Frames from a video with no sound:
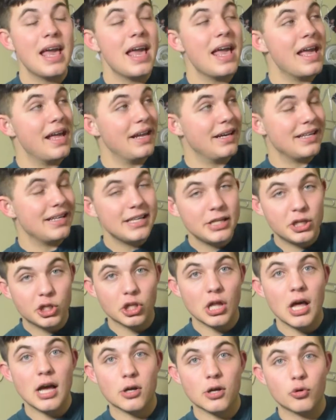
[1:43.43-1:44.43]
and each
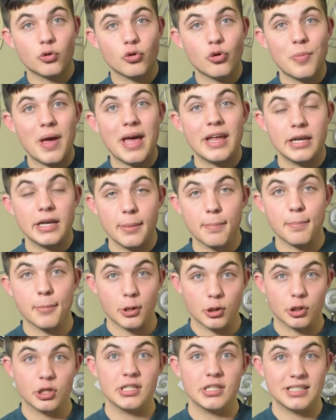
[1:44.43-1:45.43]
locker room had an
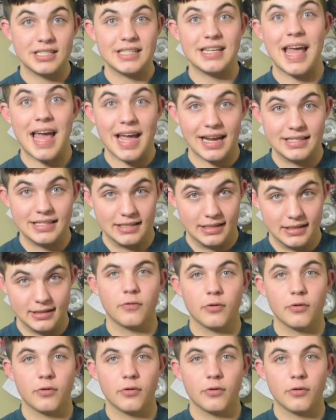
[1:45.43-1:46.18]
emergency exit